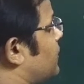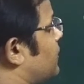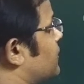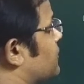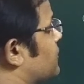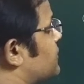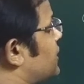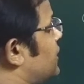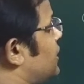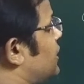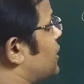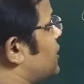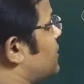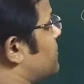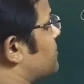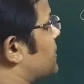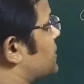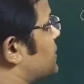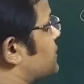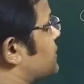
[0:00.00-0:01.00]
The
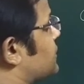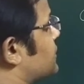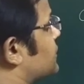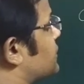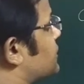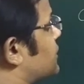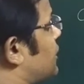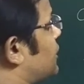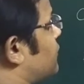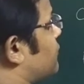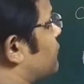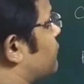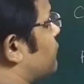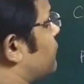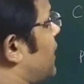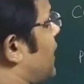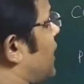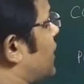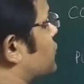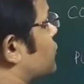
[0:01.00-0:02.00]
ciliary muscles, in
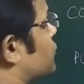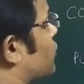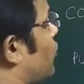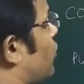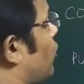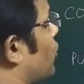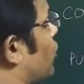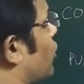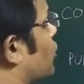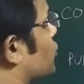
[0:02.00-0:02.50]
fact, hold